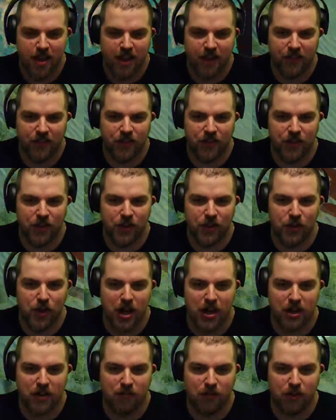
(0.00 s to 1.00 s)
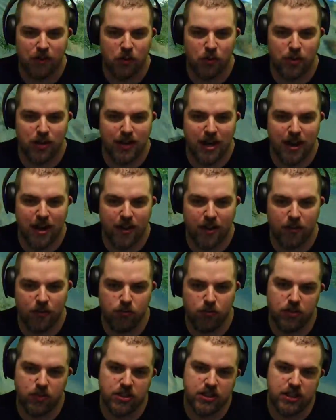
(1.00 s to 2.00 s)
So I really don't want to die. Ooh,
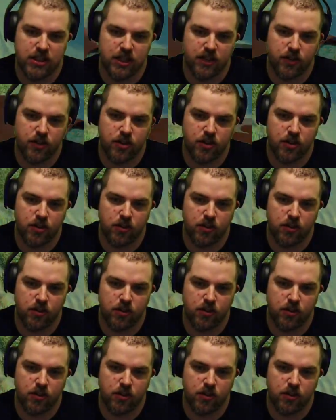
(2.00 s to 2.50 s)
what's this?